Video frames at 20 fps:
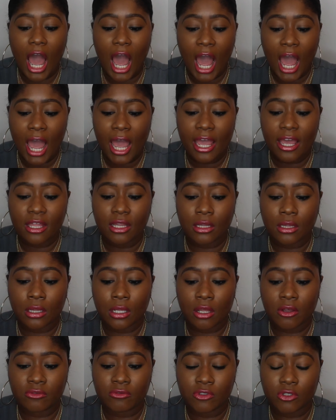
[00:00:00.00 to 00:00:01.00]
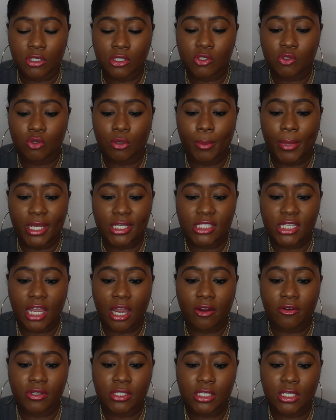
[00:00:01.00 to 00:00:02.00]
I love drugstore
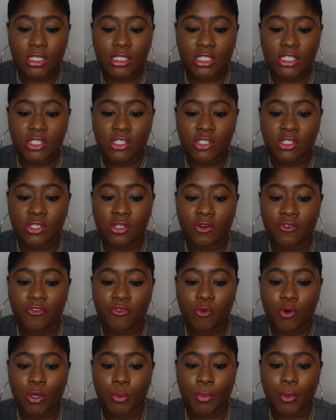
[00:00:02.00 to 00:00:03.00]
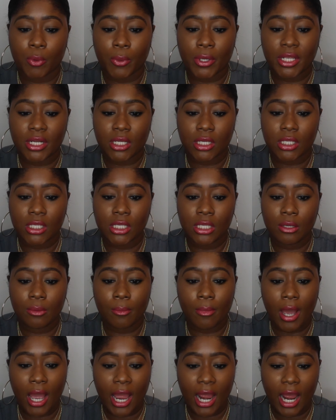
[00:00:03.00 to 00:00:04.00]
mascaras because it's just an affordable way to keep
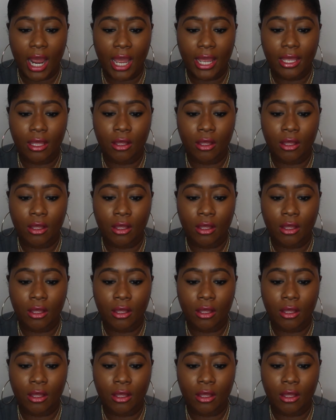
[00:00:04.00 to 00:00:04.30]
my eye